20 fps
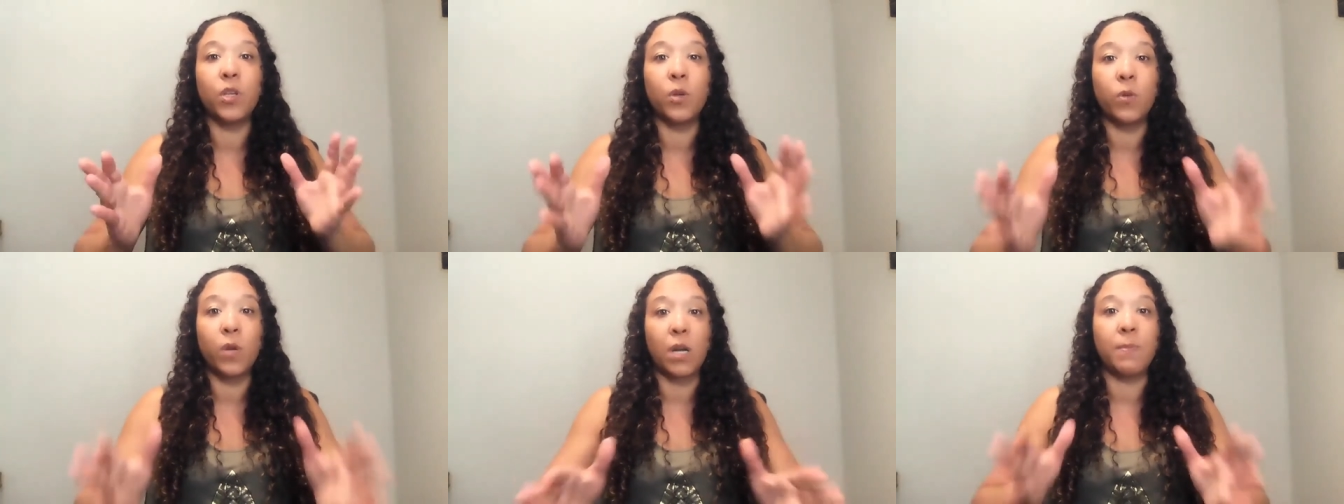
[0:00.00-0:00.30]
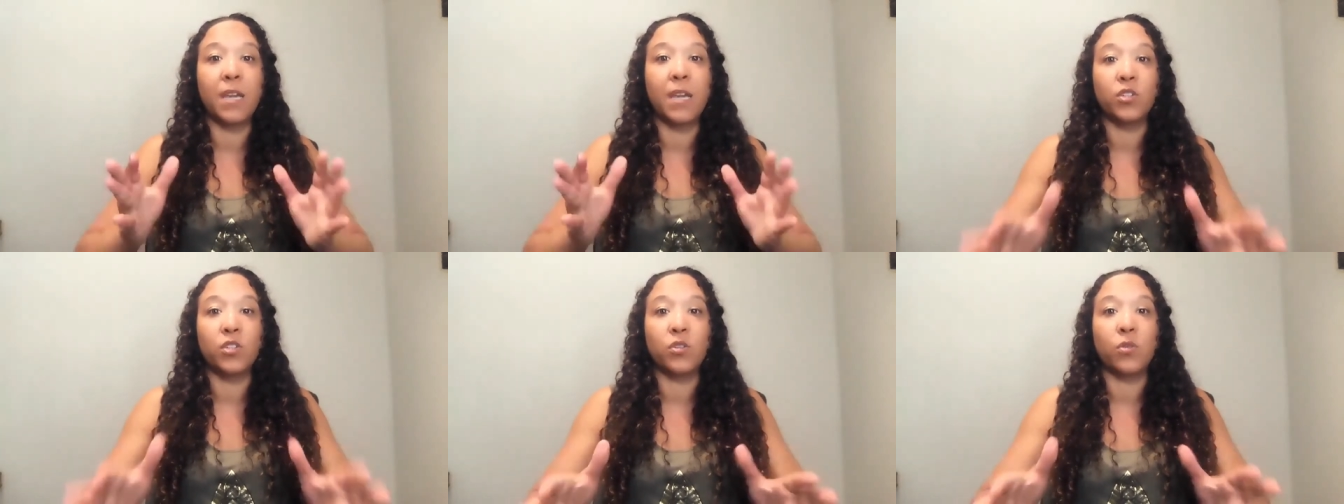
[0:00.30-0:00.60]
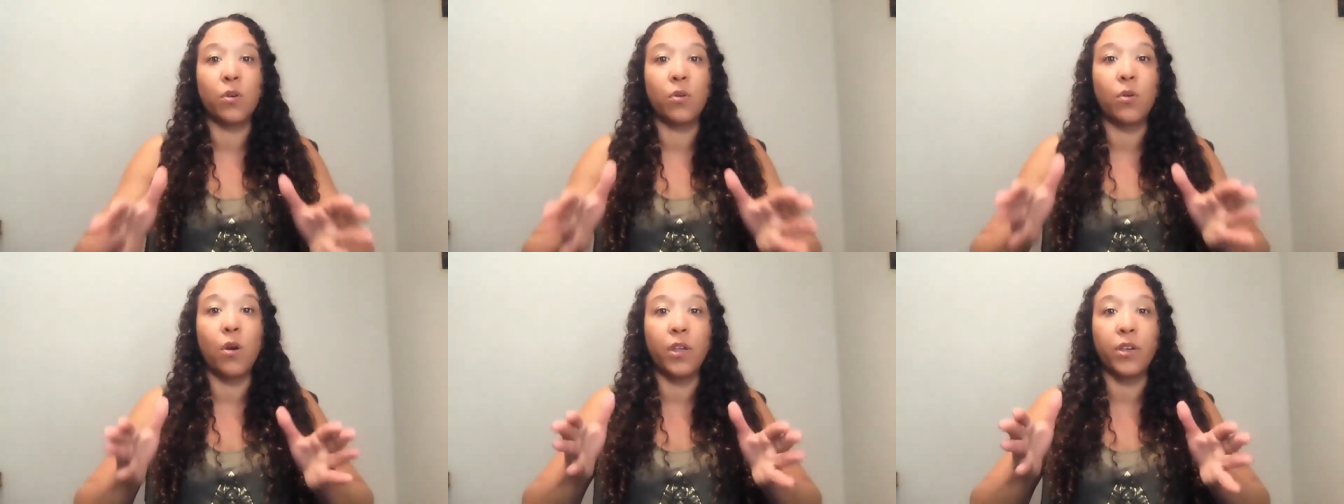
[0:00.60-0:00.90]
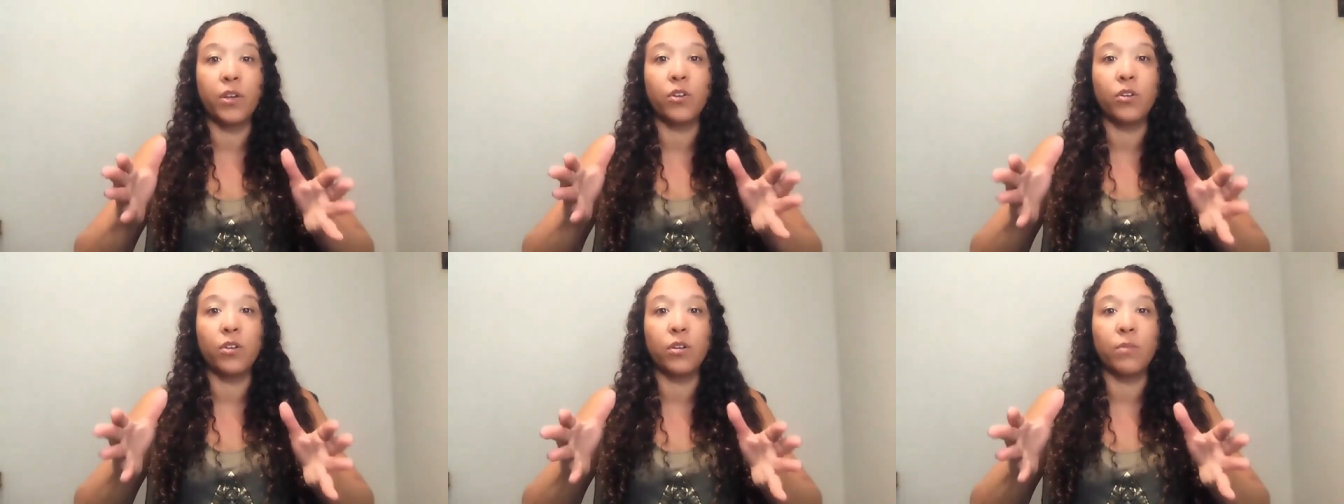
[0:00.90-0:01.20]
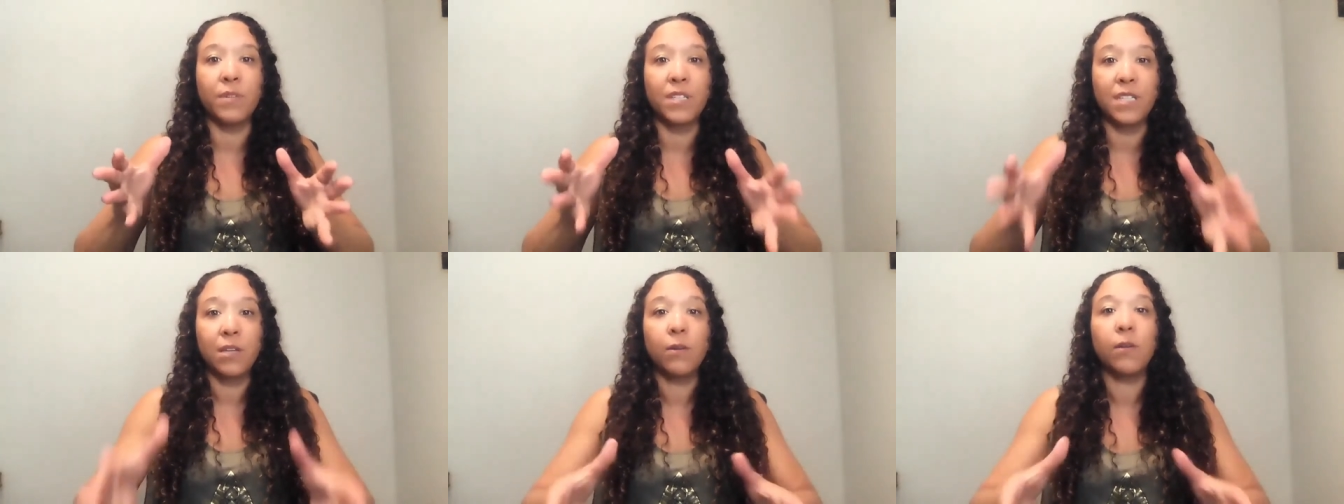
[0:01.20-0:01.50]
you want to make sure all your
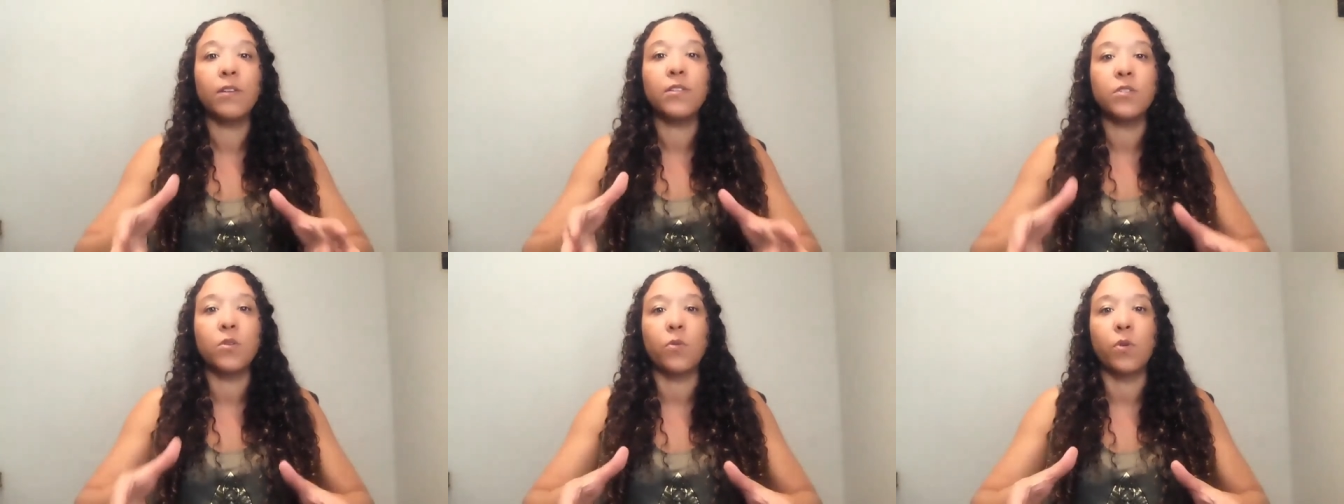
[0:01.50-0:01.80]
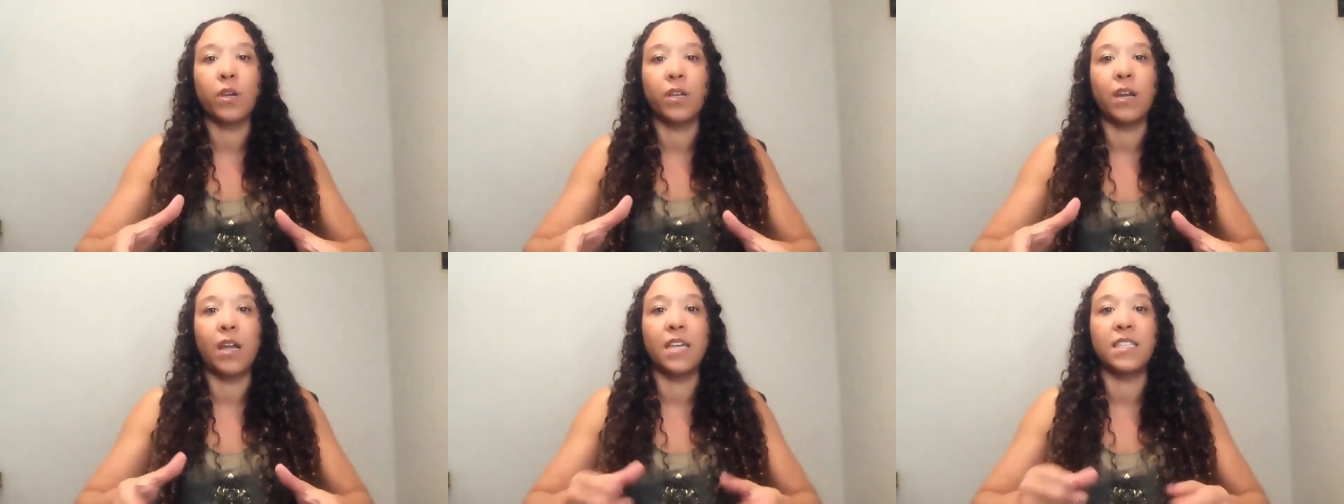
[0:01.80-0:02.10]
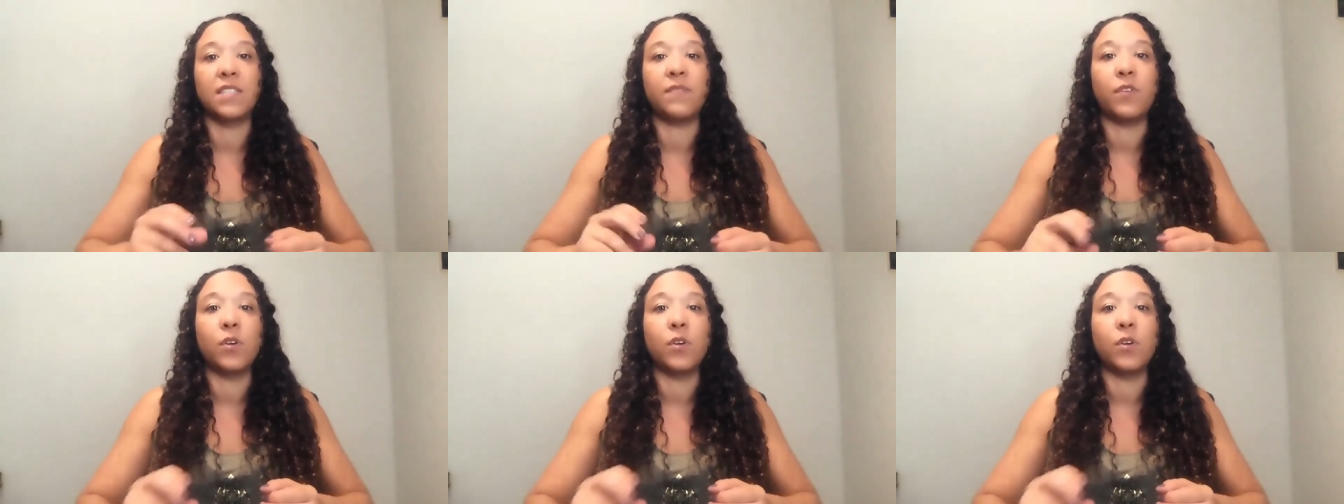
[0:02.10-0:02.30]
materials are organized.